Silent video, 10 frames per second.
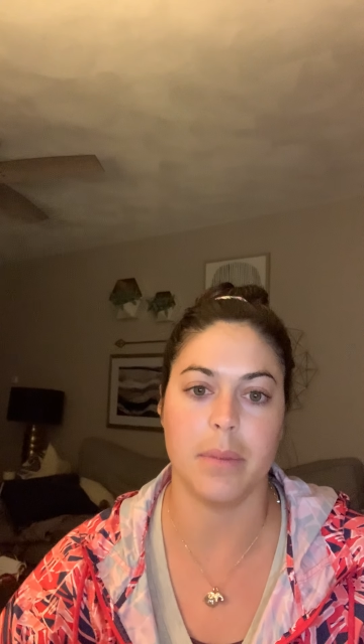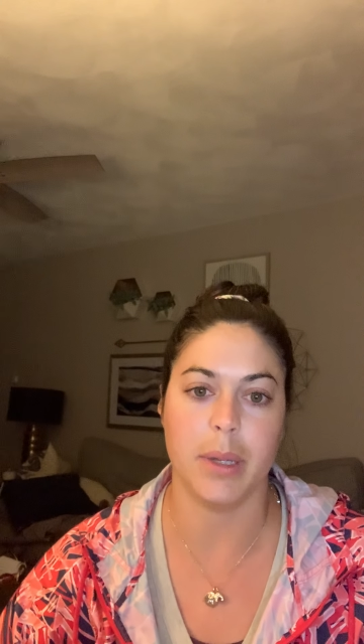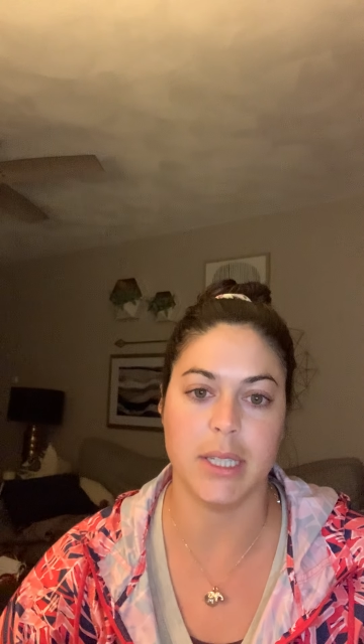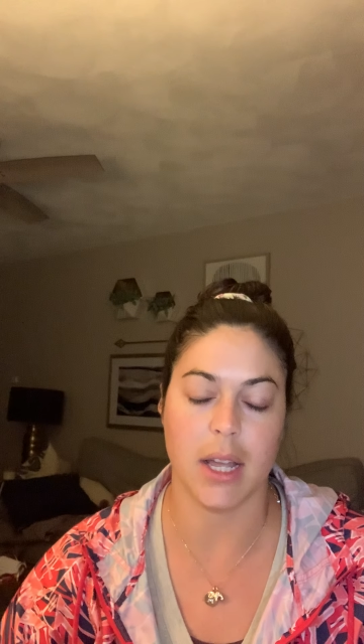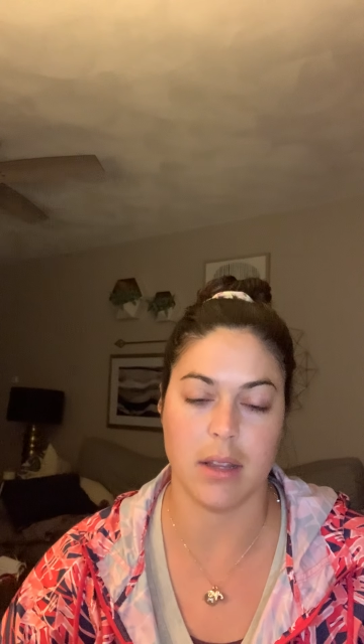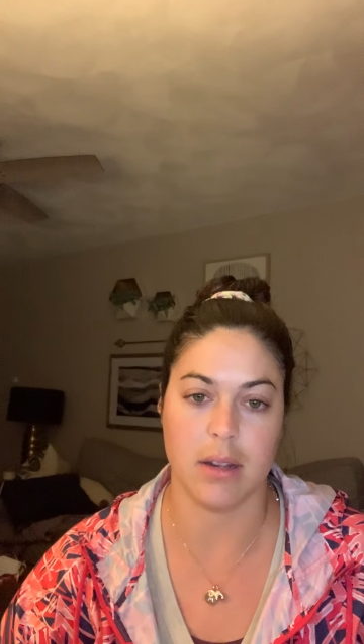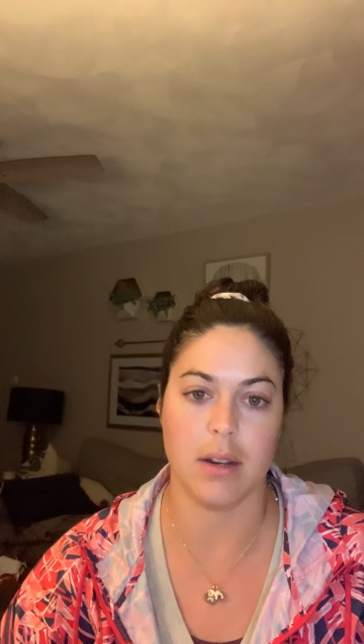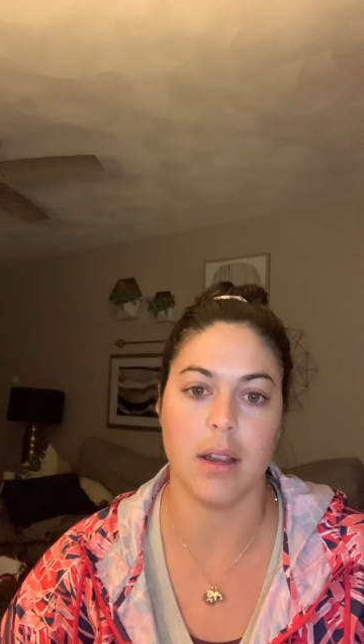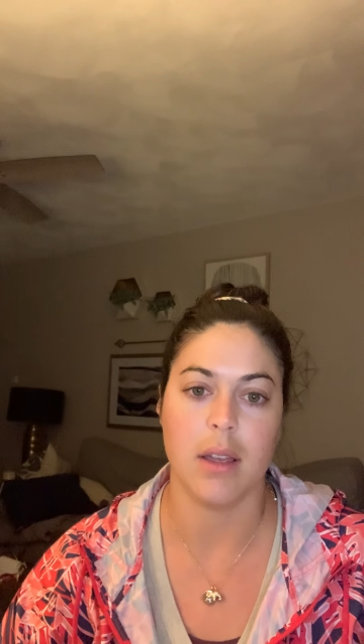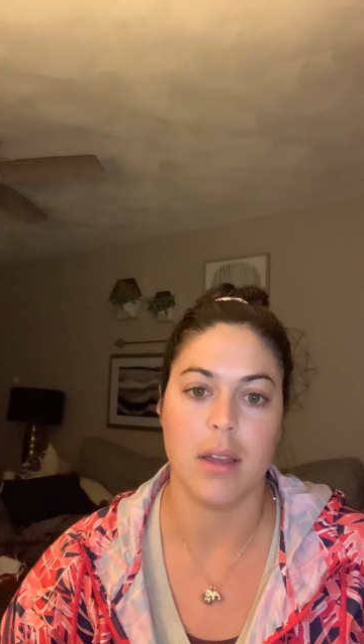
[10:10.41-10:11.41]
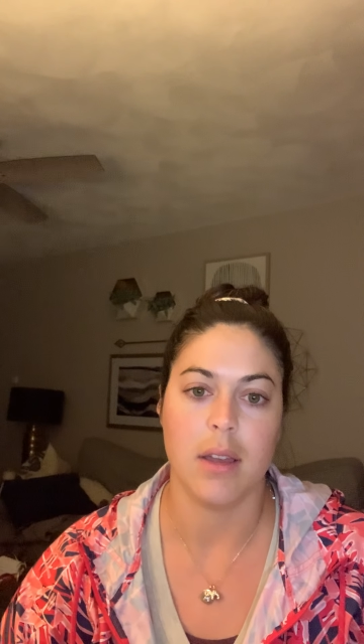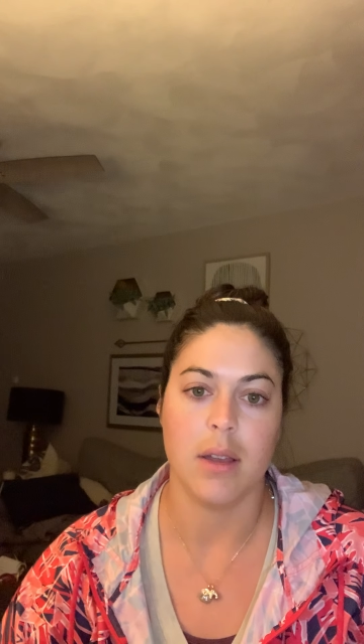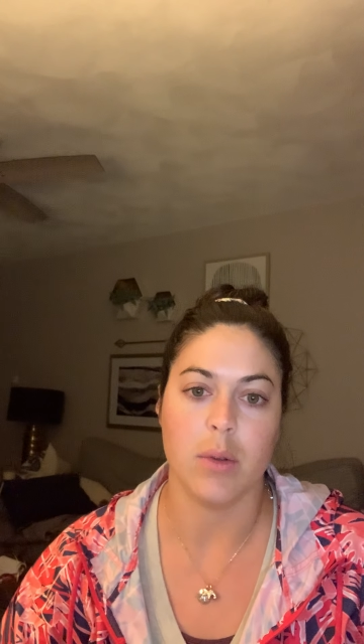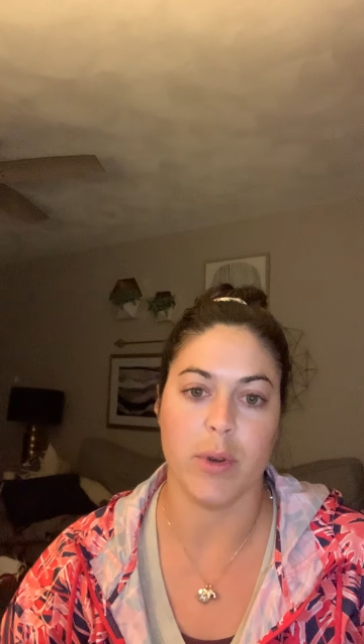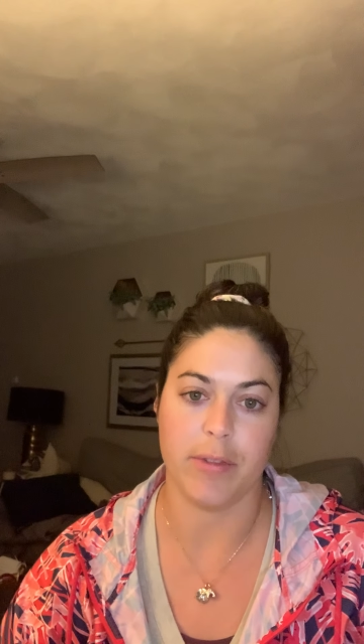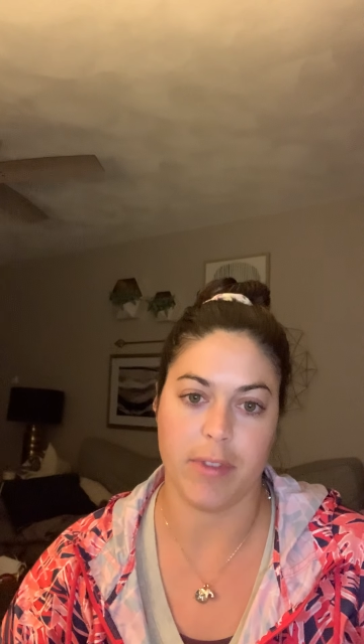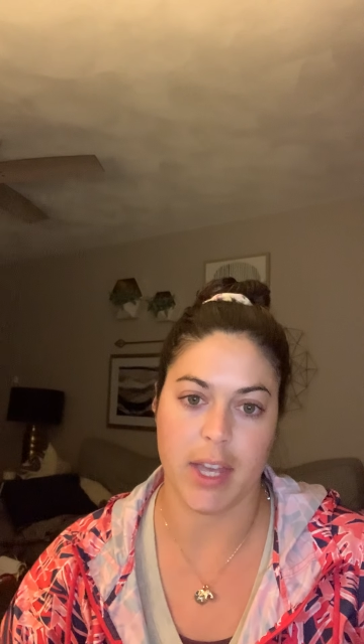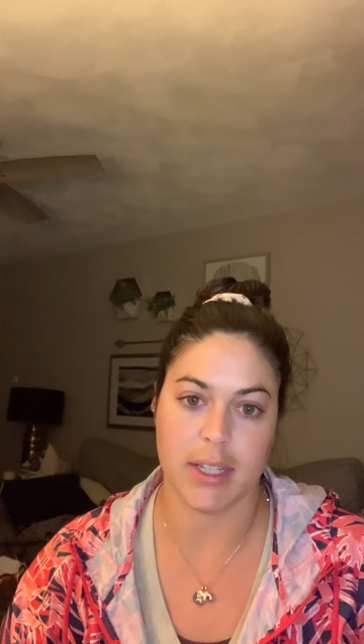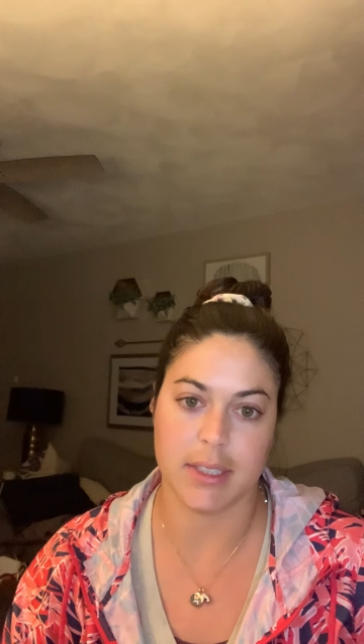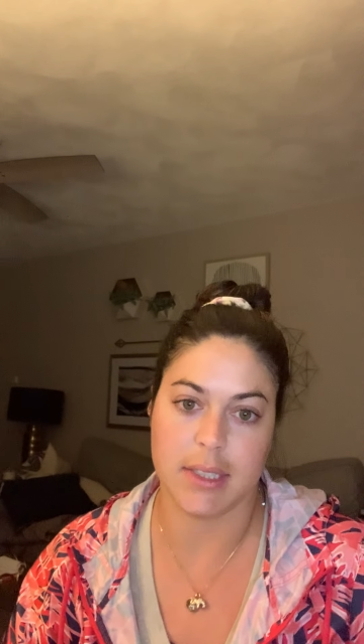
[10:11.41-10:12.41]
patellar
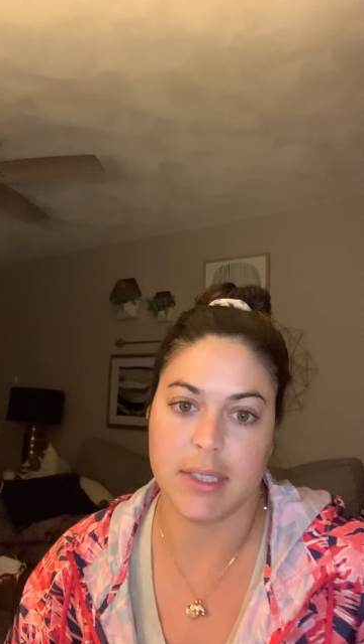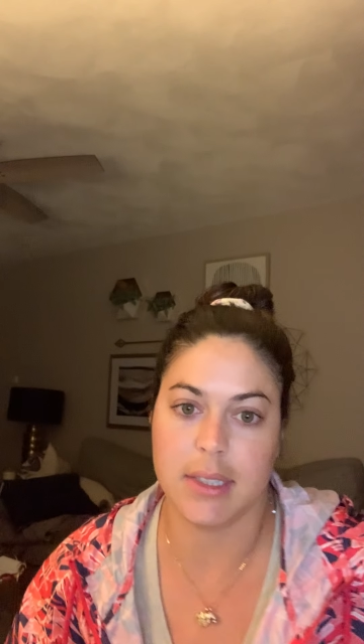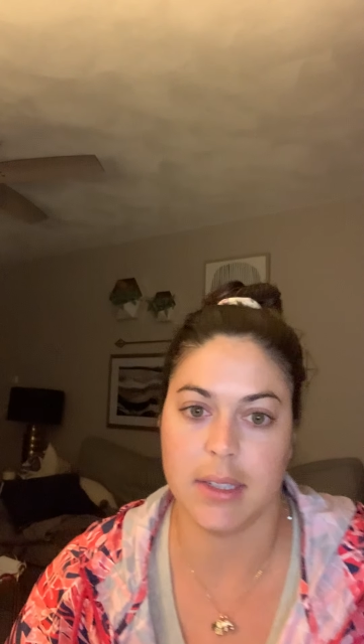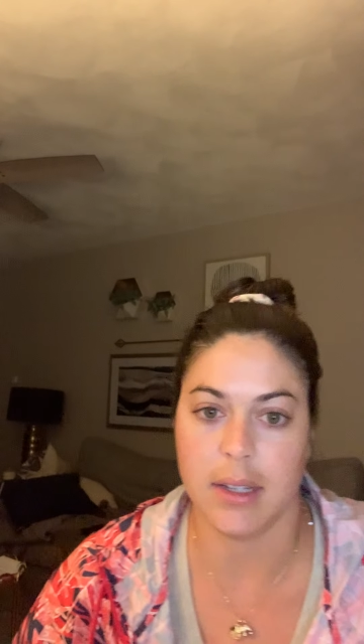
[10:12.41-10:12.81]
reflex.